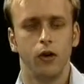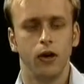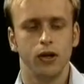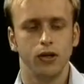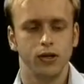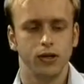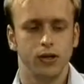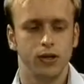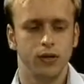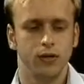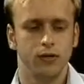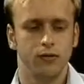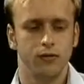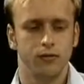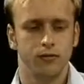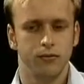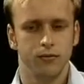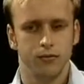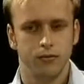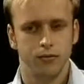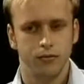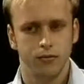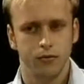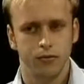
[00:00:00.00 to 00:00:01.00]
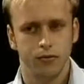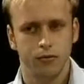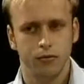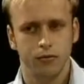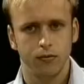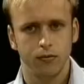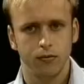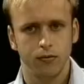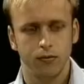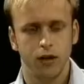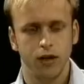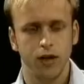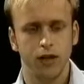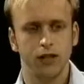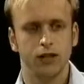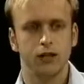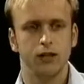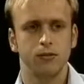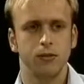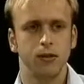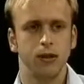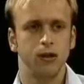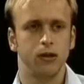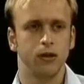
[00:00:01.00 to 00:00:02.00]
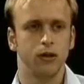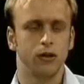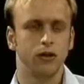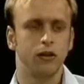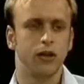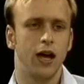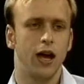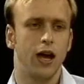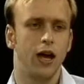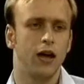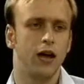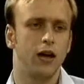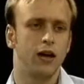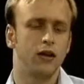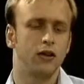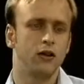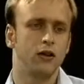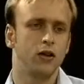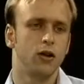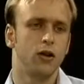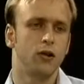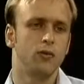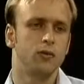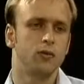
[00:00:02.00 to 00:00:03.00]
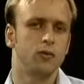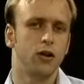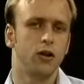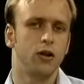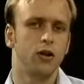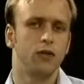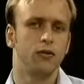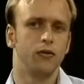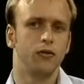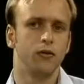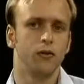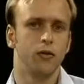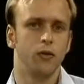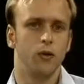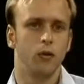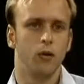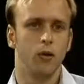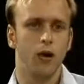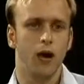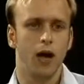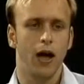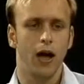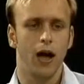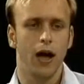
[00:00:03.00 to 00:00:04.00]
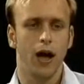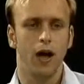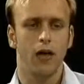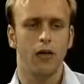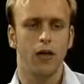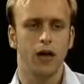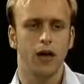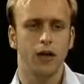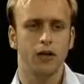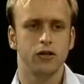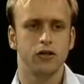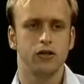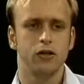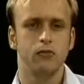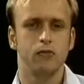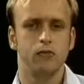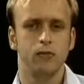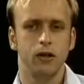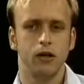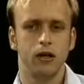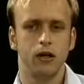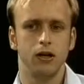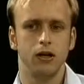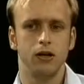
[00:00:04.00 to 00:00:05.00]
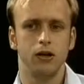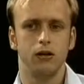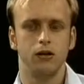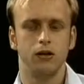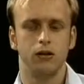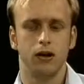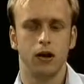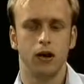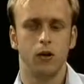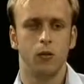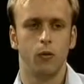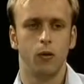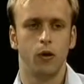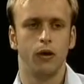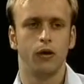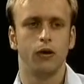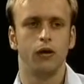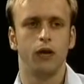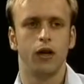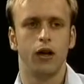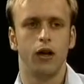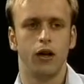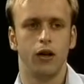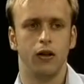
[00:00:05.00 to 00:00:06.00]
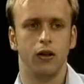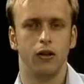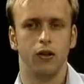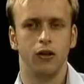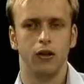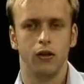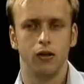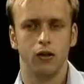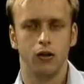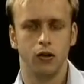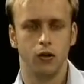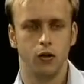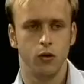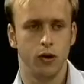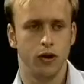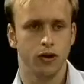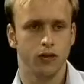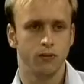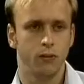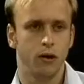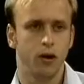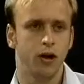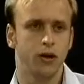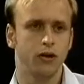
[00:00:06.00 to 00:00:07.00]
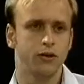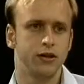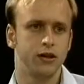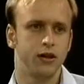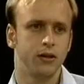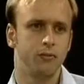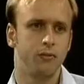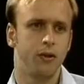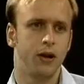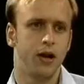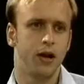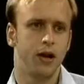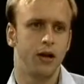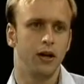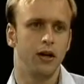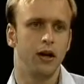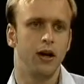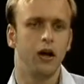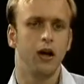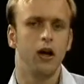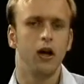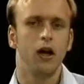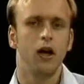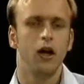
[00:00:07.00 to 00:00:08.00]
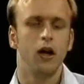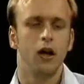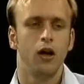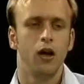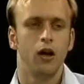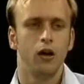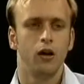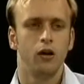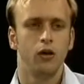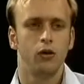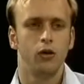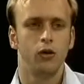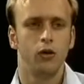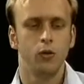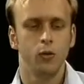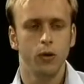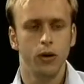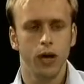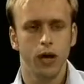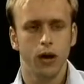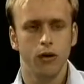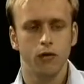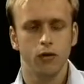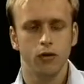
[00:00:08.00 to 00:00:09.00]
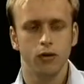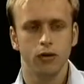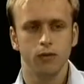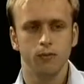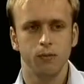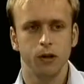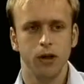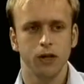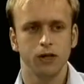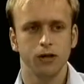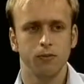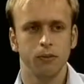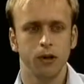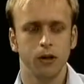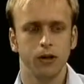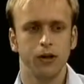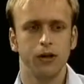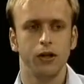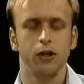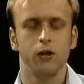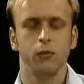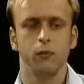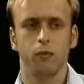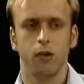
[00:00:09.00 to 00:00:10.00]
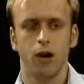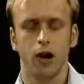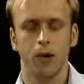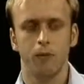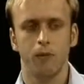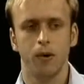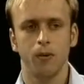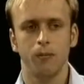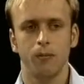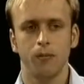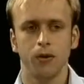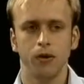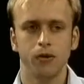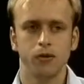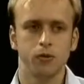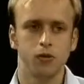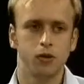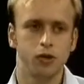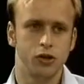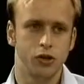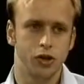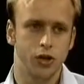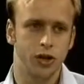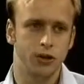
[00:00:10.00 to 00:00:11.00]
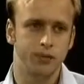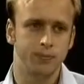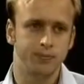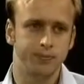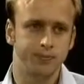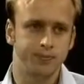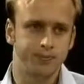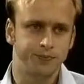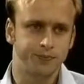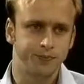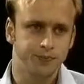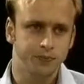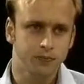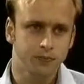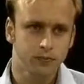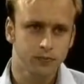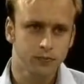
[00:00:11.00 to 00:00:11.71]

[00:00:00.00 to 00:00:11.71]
The question needs to be looked at in terms of how that should be dealt with in the U.S. policy debate. Do we have a responsibility to prop up this regime